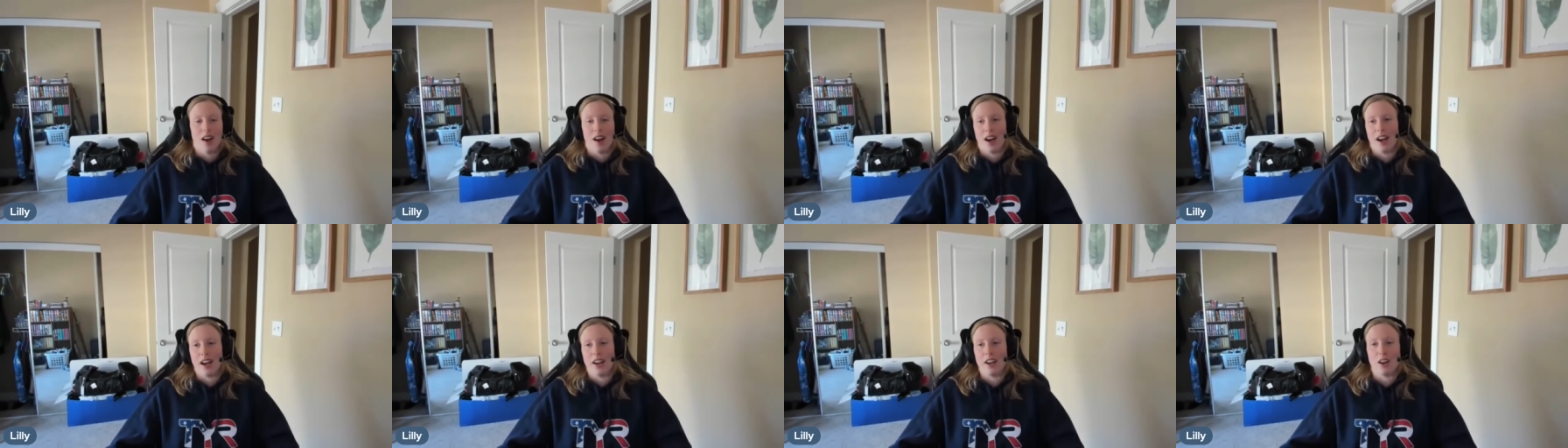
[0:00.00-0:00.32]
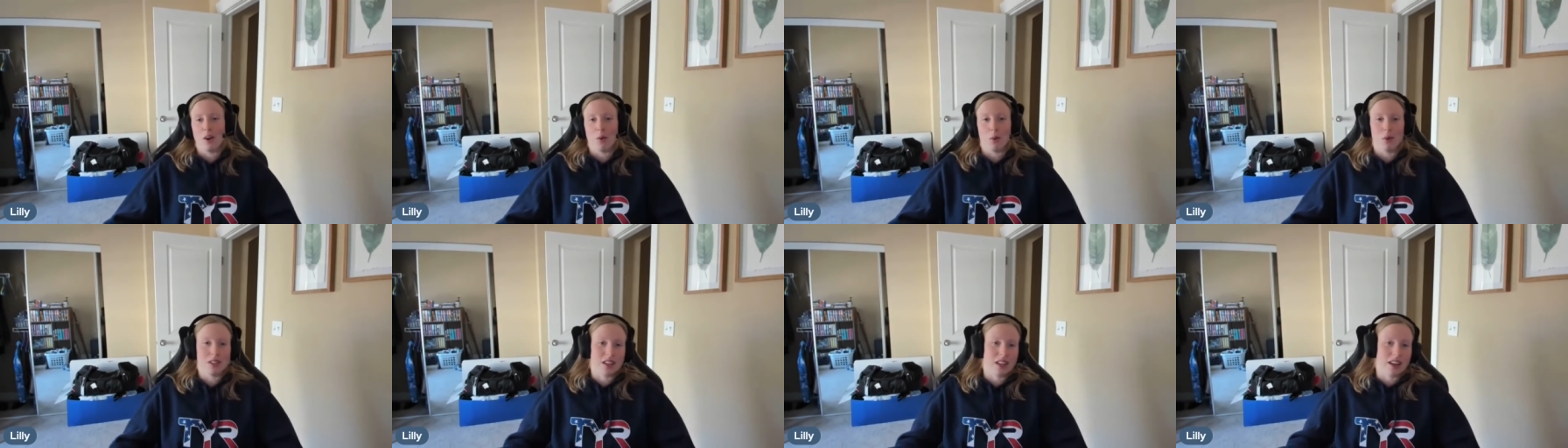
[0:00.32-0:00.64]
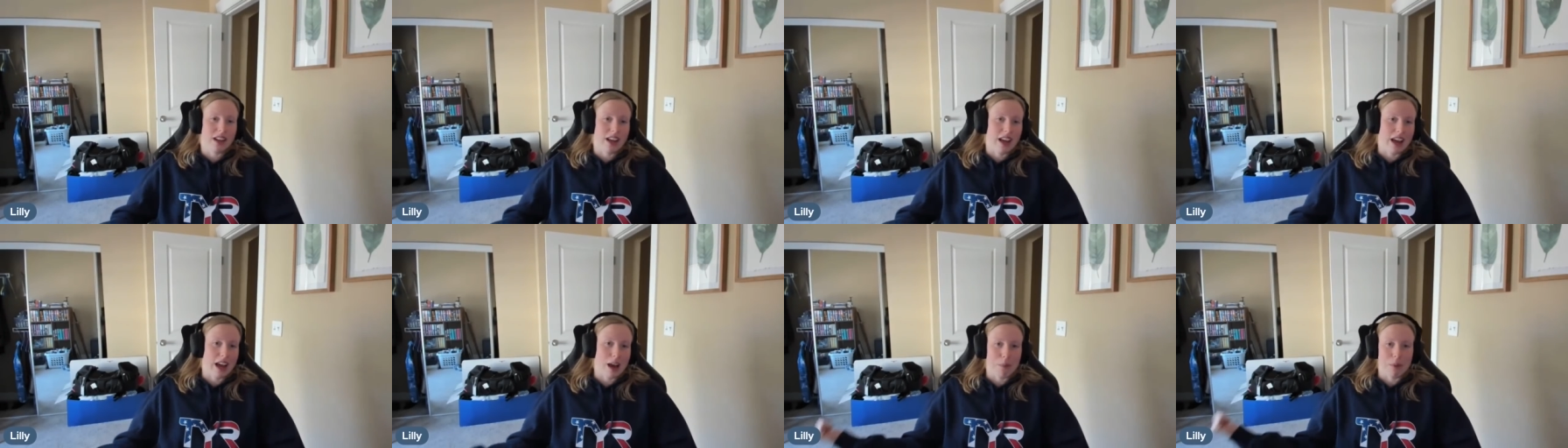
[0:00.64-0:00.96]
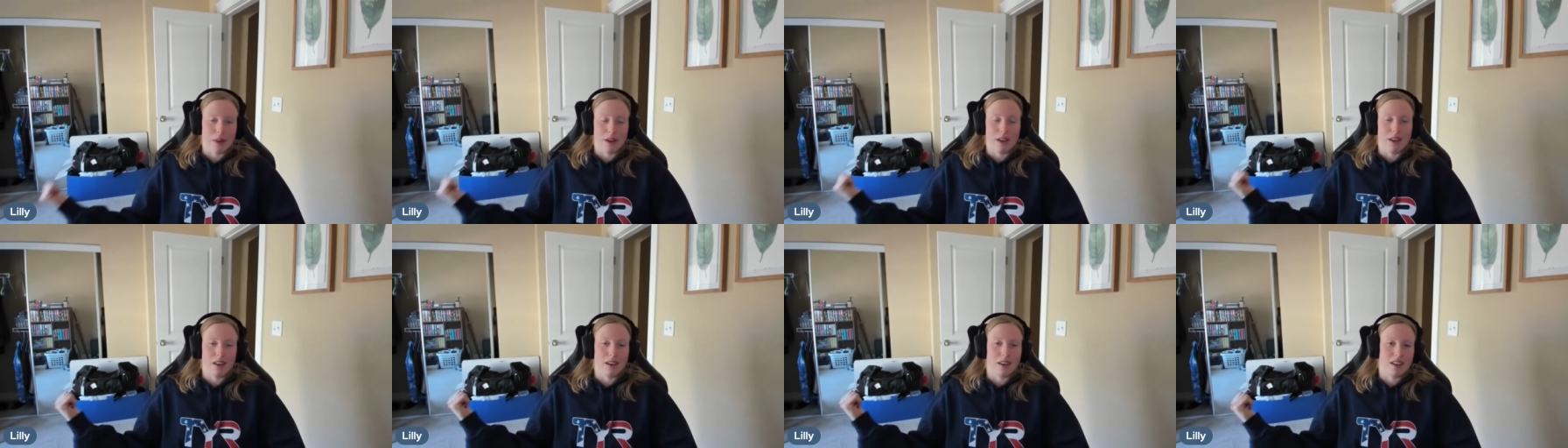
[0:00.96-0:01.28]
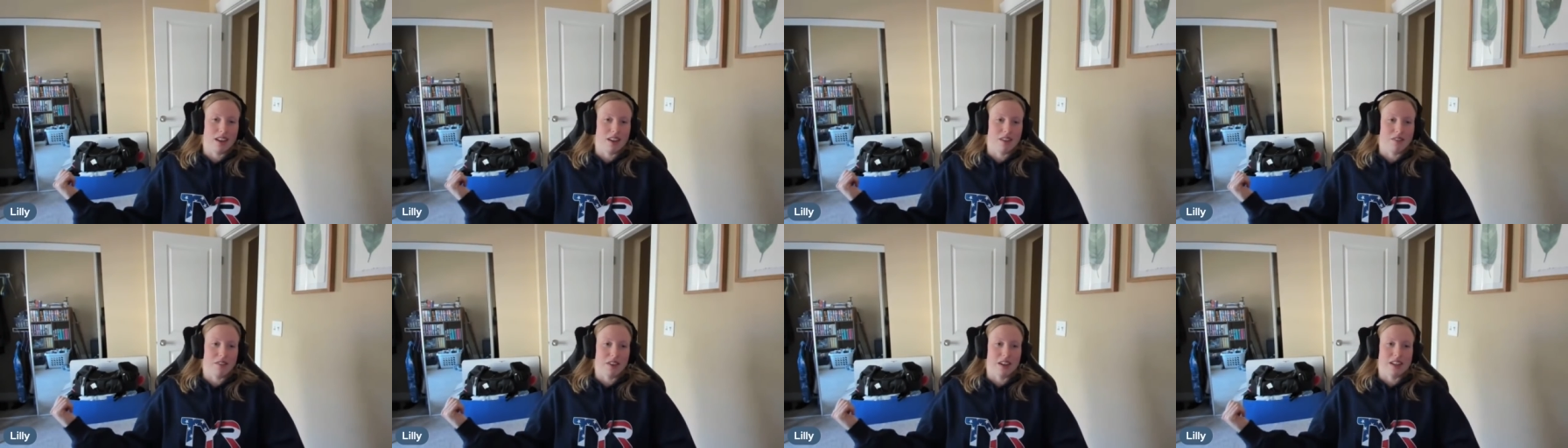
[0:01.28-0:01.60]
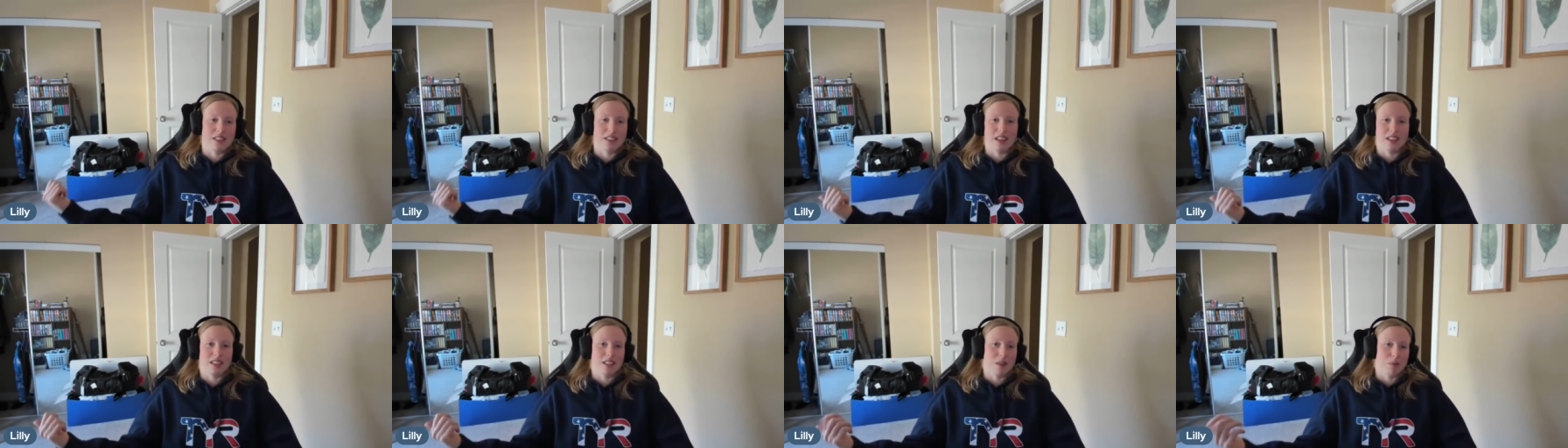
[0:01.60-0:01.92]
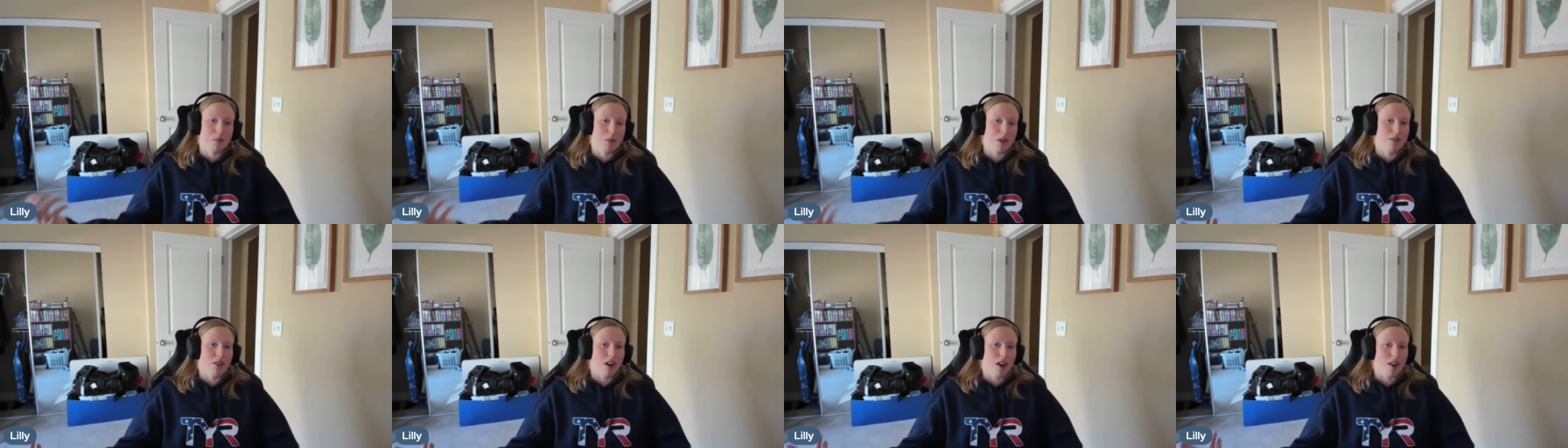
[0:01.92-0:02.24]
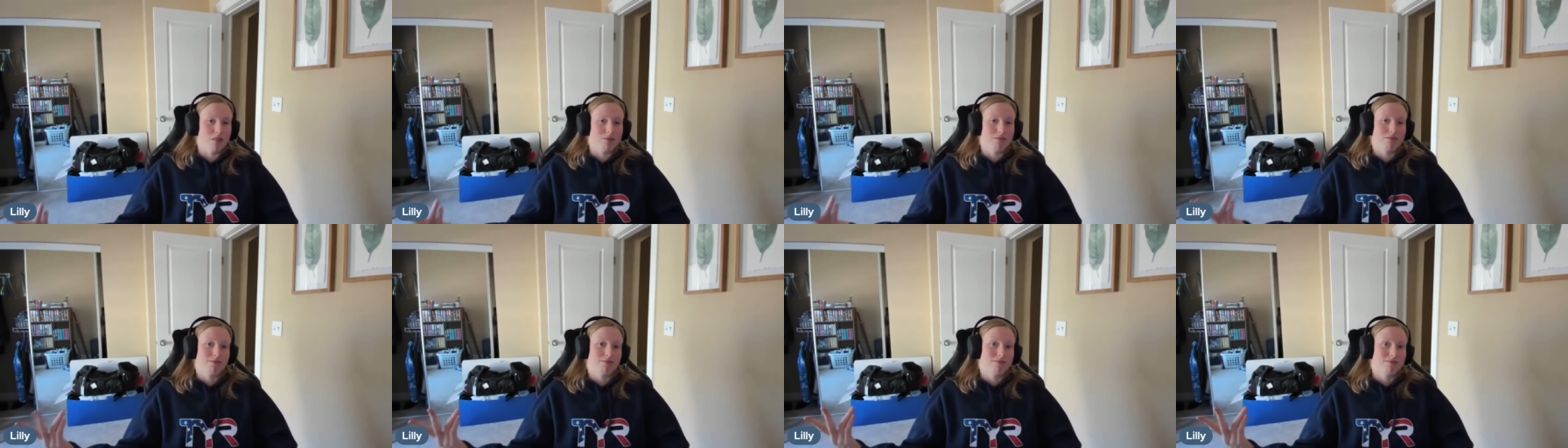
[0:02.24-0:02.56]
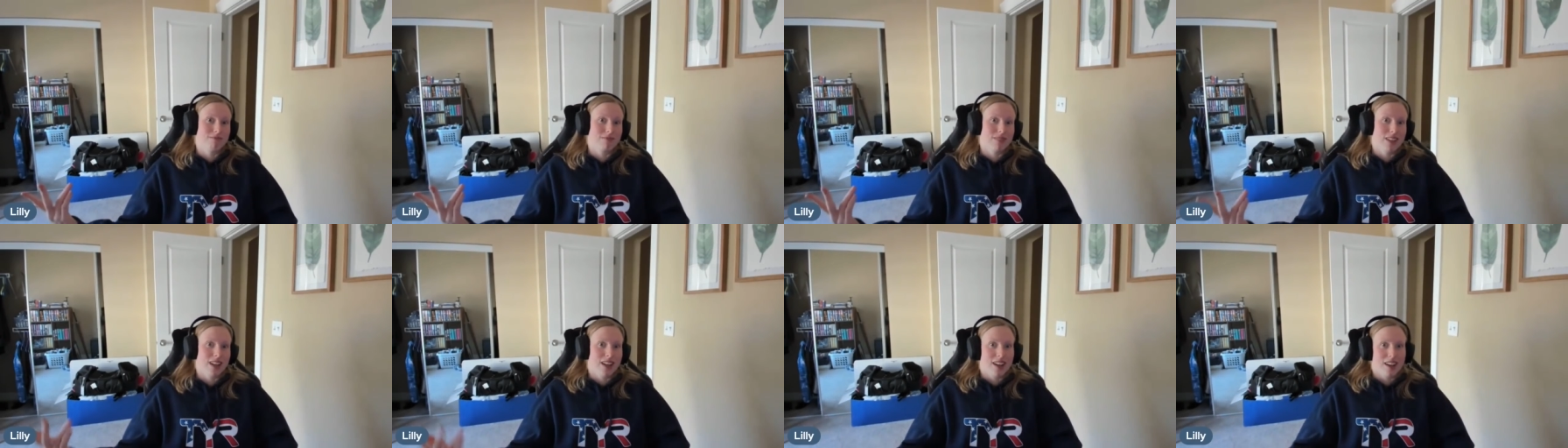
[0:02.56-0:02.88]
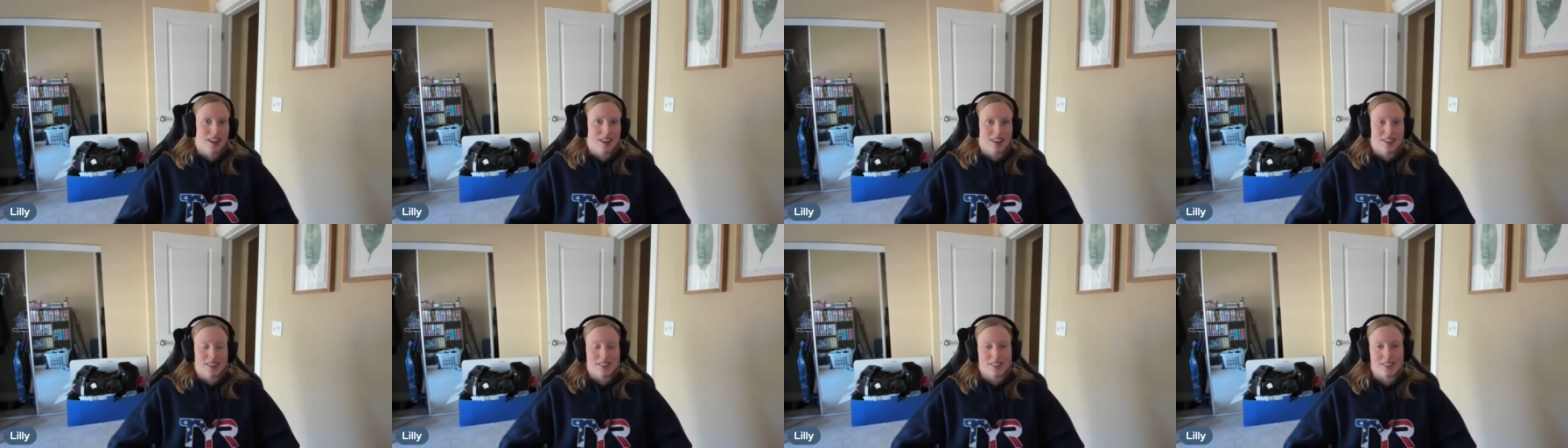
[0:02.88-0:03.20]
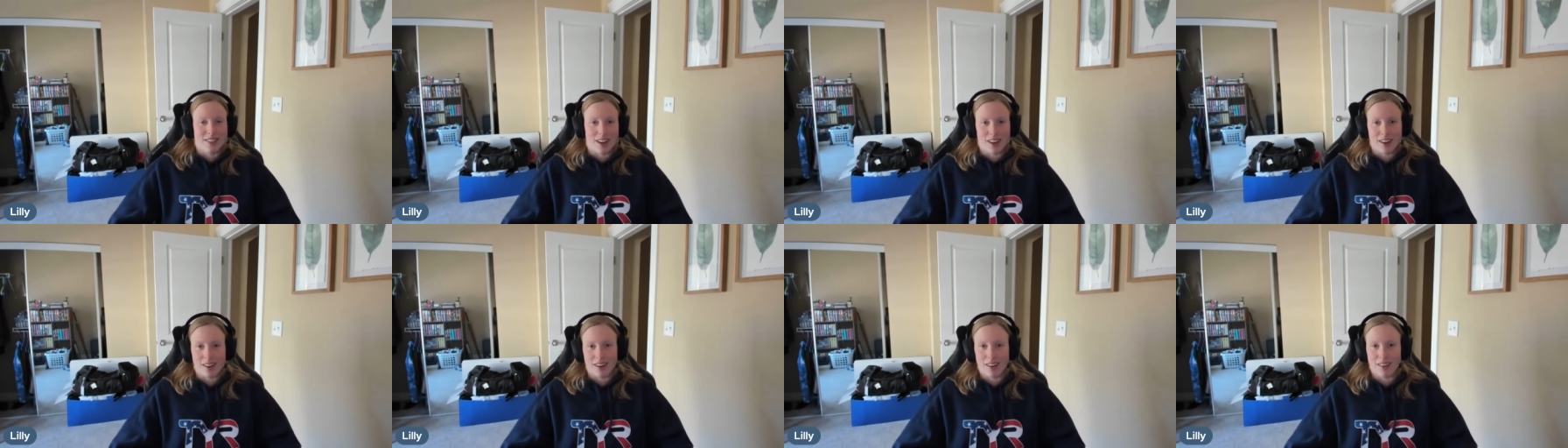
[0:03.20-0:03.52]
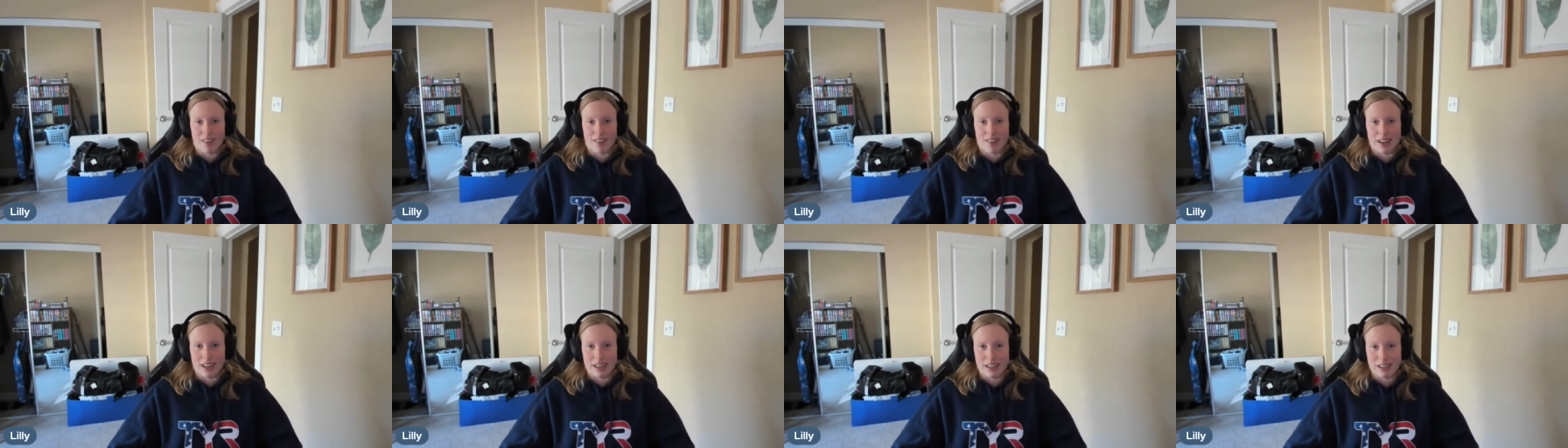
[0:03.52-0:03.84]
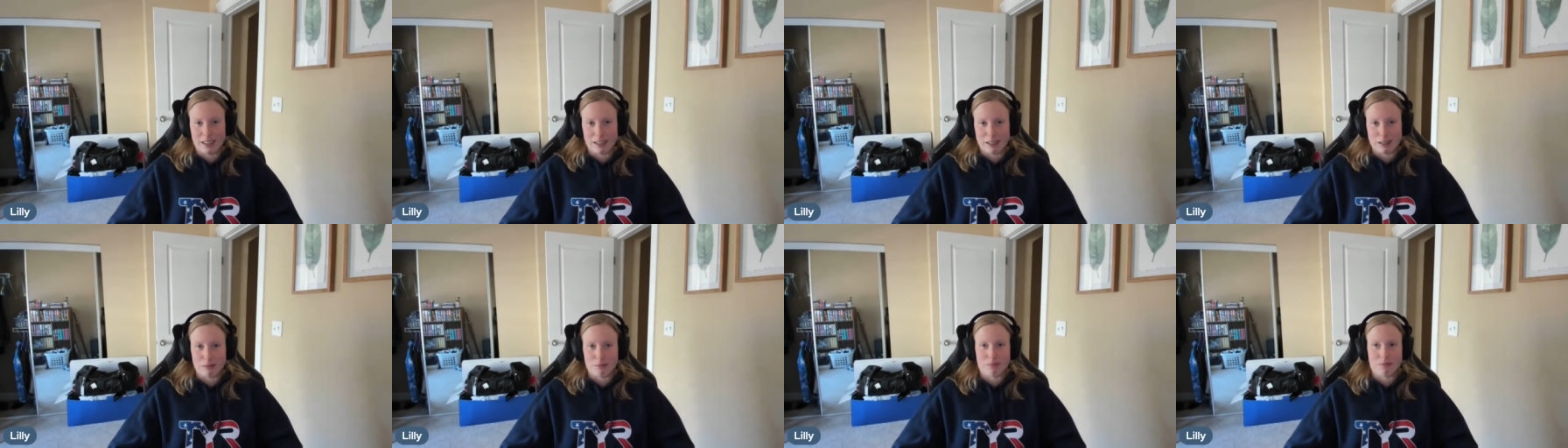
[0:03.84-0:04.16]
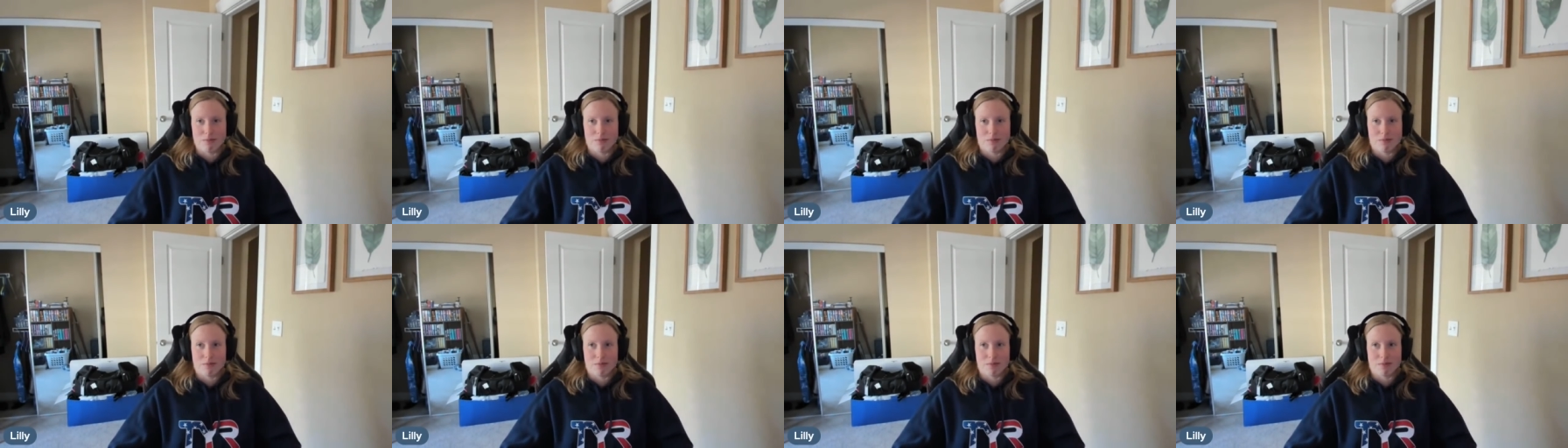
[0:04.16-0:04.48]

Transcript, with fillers: i know what's going to happen if i say something wrong right so um